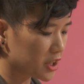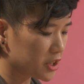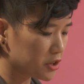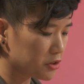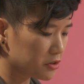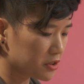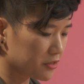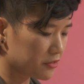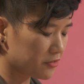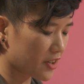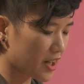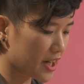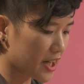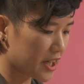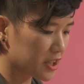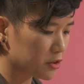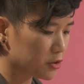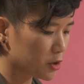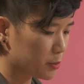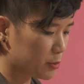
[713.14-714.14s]
a
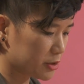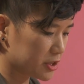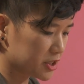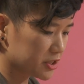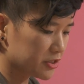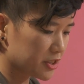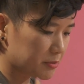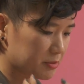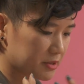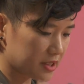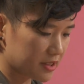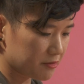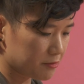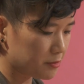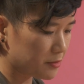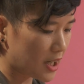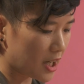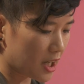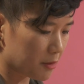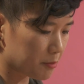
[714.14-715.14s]
unified or prescriptive
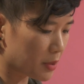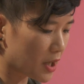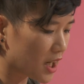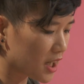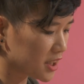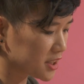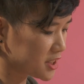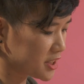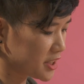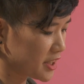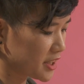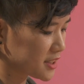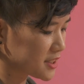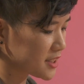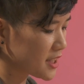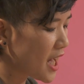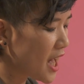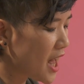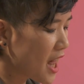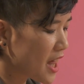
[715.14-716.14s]
uh, politics,
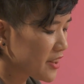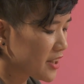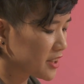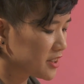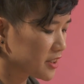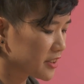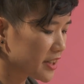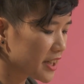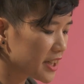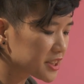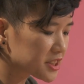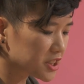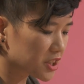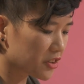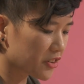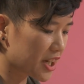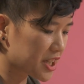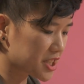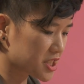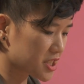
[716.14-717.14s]
that their
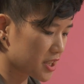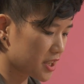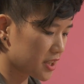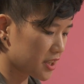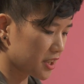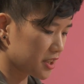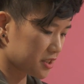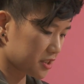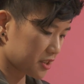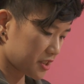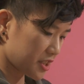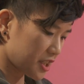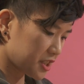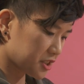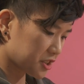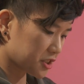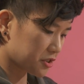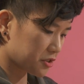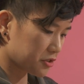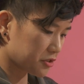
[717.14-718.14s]
integration into
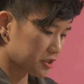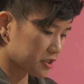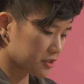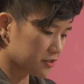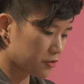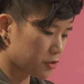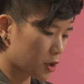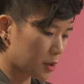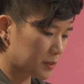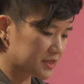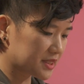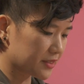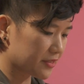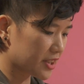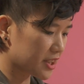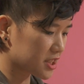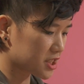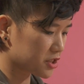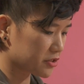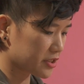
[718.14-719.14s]
institutional forms of
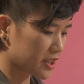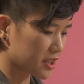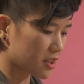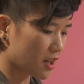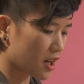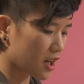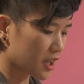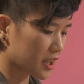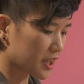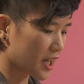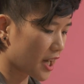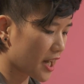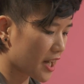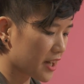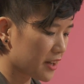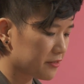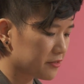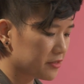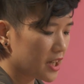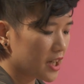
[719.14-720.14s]
history and
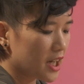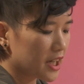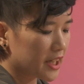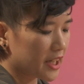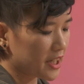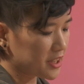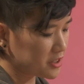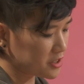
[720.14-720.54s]
archive can